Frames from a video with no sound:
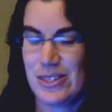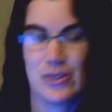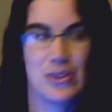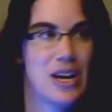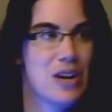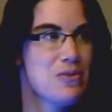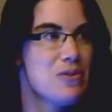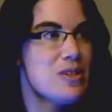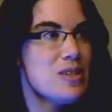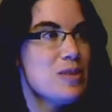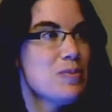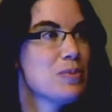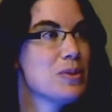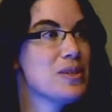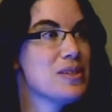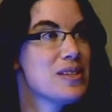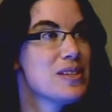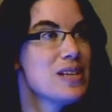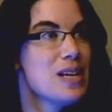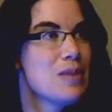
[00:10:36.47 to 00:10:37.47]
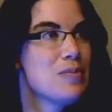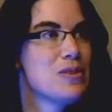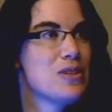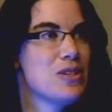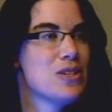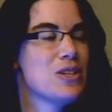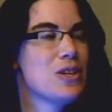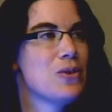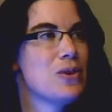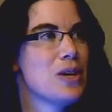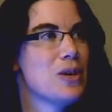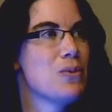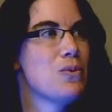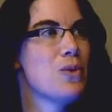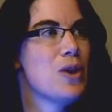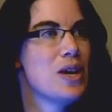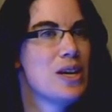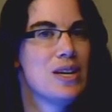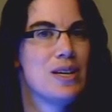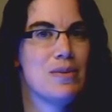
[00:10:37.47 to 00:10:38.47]
And so now for simplicity, I'm just
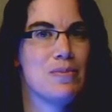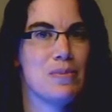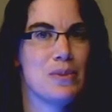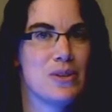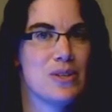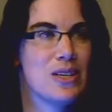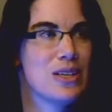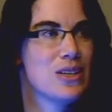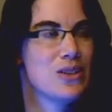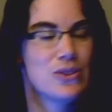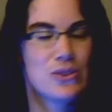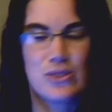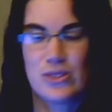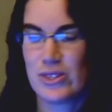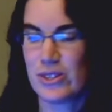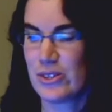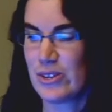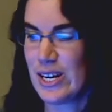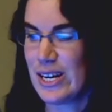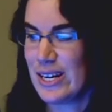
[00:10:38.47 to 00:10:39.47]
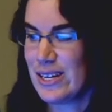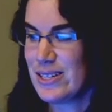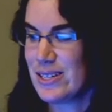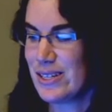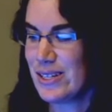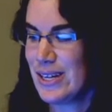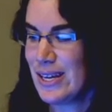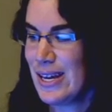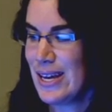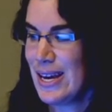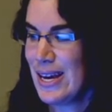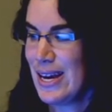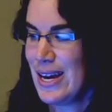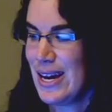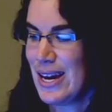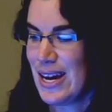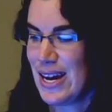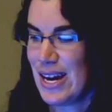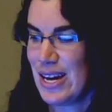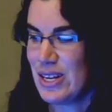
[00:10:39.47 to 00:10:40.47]
showing one particular strand.
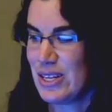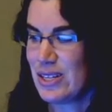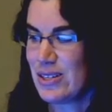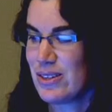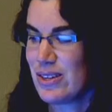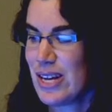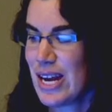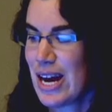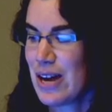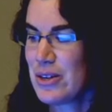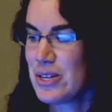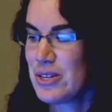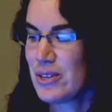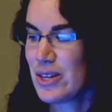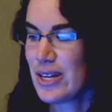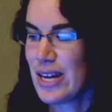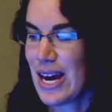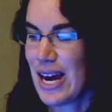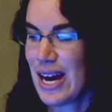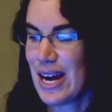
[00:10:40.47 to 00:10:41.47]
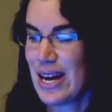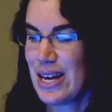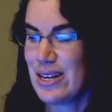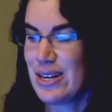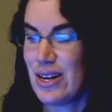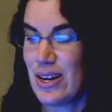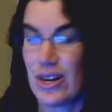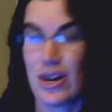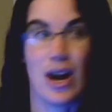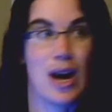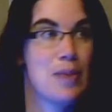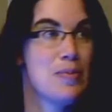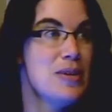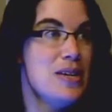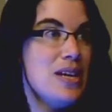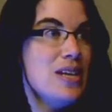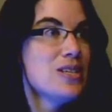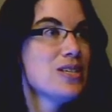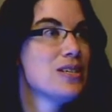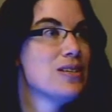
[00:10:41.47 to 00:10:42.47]
And now you can add a
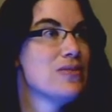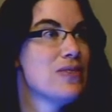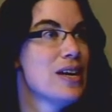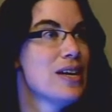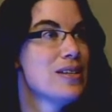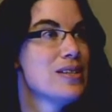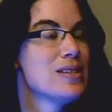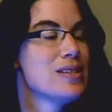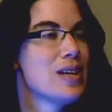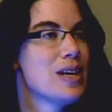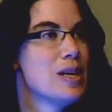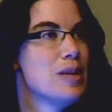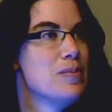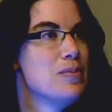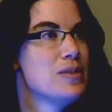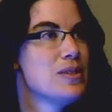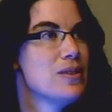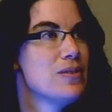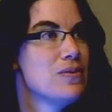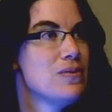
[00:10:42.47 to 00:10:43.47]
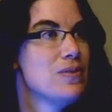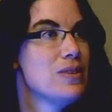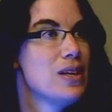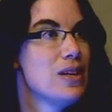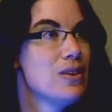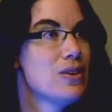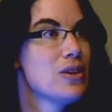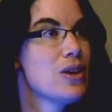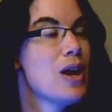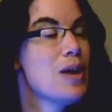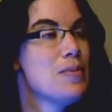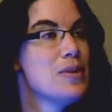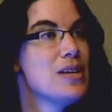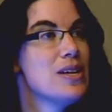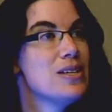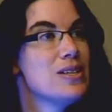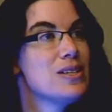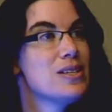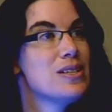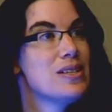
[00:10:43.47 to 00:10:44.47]
combination of enzymes. The
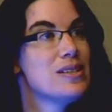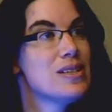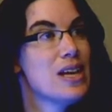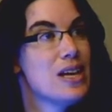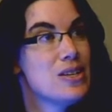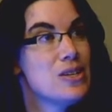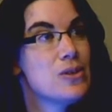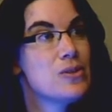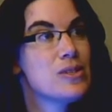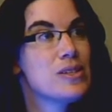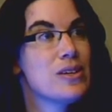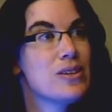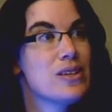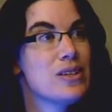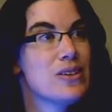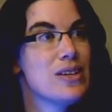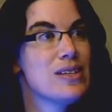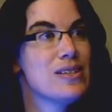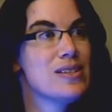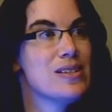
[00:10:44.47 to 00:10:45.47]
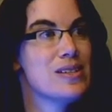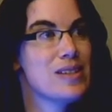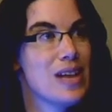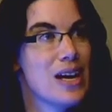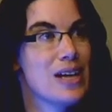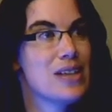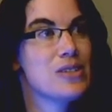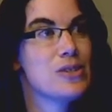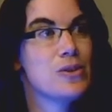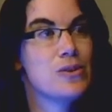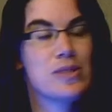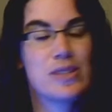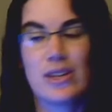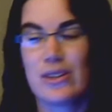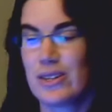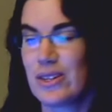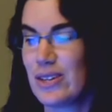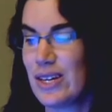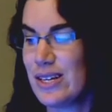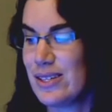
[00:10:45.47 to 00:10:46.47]
combination is endocellulases,
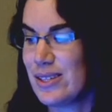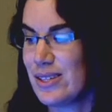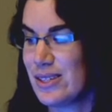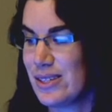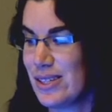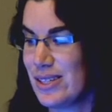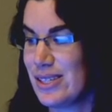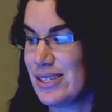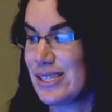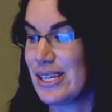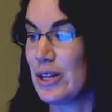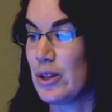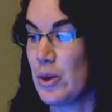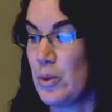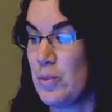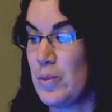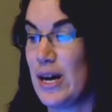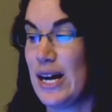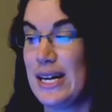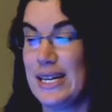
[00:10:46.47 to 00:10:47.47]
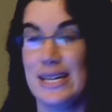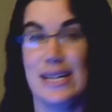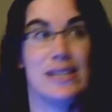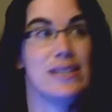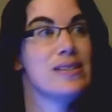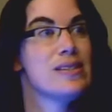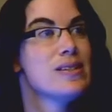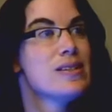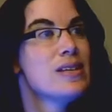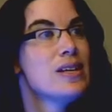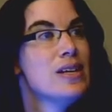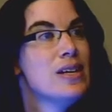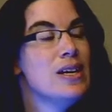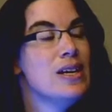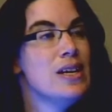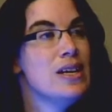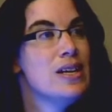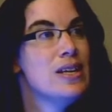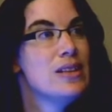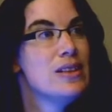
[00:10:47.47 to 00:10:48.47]
exocellulases, and cellobiase.
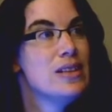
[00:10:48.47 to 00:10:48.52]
